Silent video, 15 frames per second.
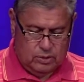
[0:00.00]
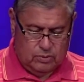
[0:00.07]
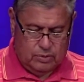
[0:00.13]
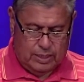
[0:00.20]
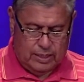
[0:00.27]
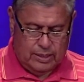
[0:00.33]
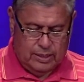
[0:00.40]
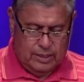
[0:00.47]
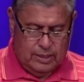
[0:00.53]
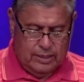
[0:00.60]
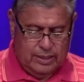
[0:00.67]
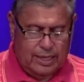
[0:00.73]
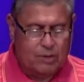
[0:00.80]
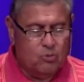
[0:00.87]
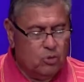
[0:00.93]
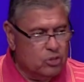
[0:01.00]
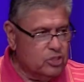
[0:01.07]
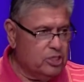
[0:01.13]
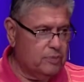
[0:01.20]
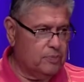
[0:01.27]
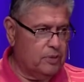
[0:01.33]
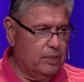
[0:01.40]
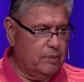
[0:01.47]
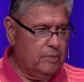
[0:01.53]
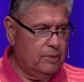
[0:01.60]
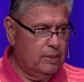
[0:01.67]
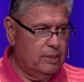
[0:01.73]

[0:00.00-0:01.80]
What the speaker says: right? They worshiped them.